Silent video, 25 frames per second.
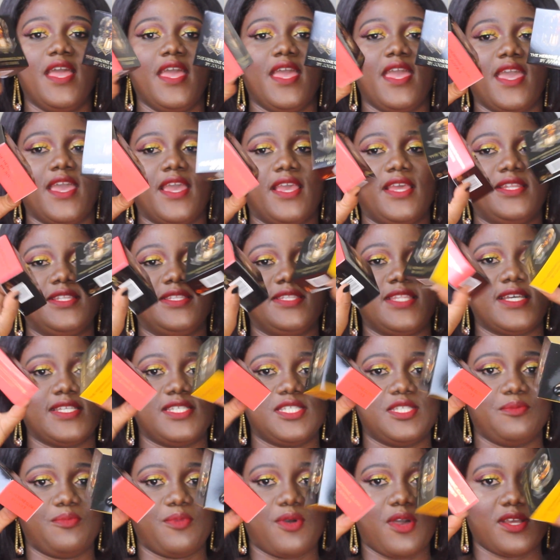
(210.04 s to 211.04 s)
And
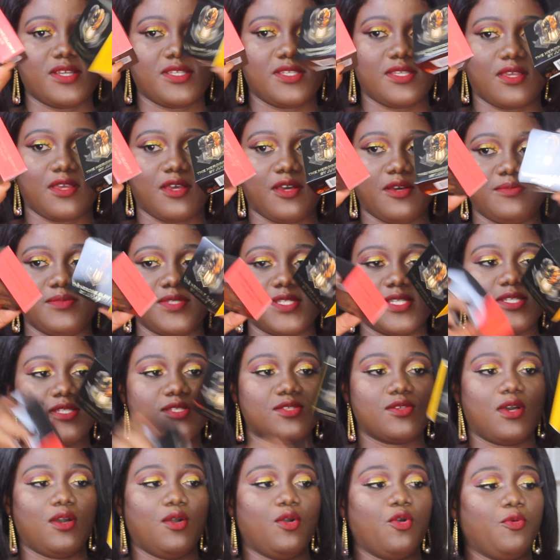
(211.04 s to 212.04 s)
that's the box it comes in.
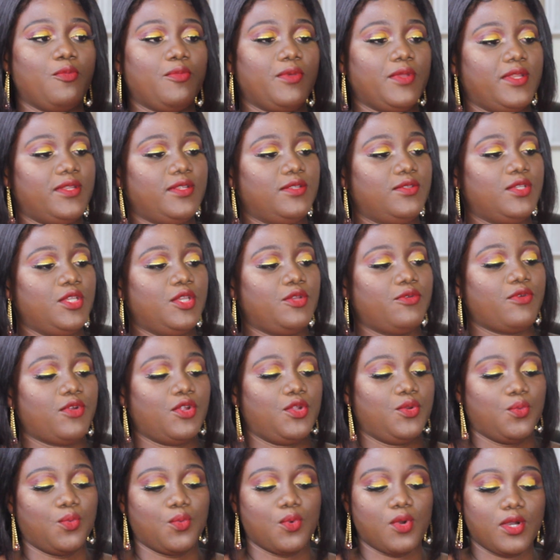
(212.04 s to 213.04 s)
So I'll open
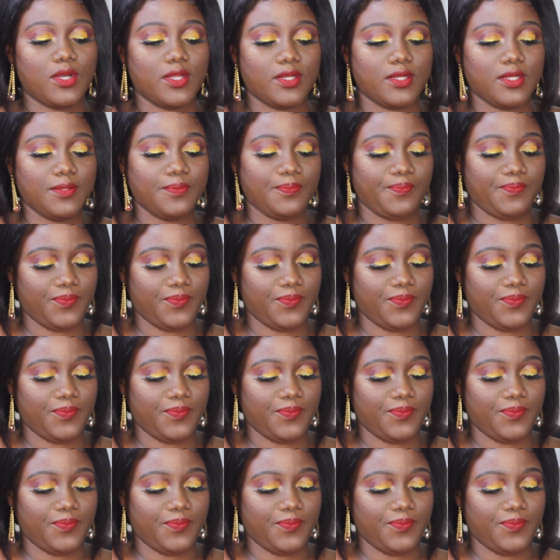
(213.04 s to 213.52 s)
Heroine 1.